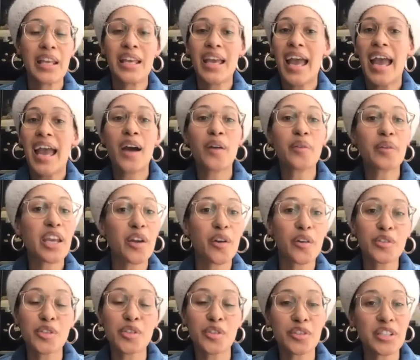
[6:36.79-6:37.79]
how
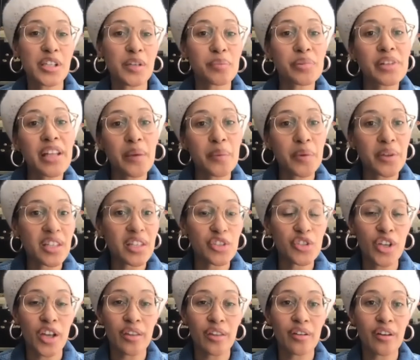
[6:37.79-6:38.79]
characters can play with each
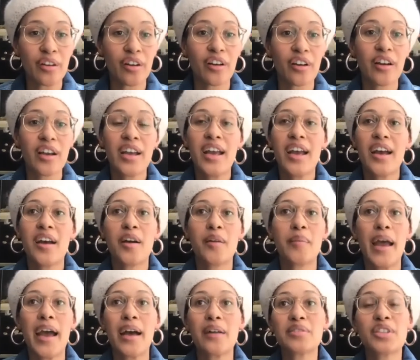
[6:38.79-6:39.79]
other um,
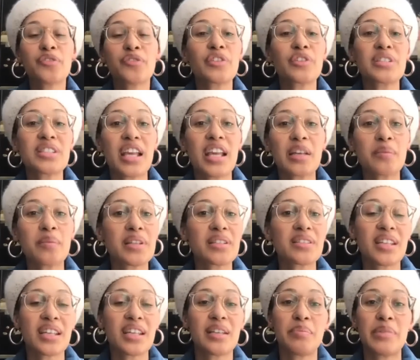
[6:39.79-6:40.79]
how different segments
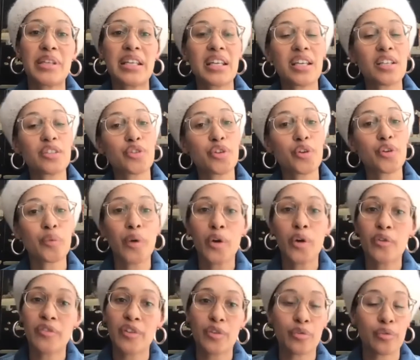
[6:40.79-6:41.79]
can be
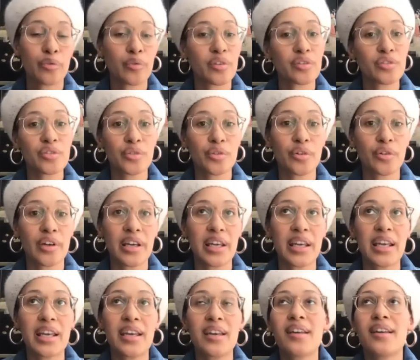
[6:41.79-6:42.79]
interwoven through the
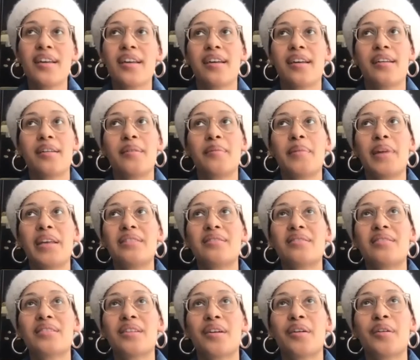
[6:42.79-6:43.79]
story um, and
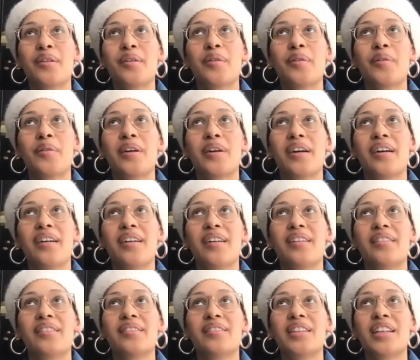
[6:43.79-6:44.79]
so uh,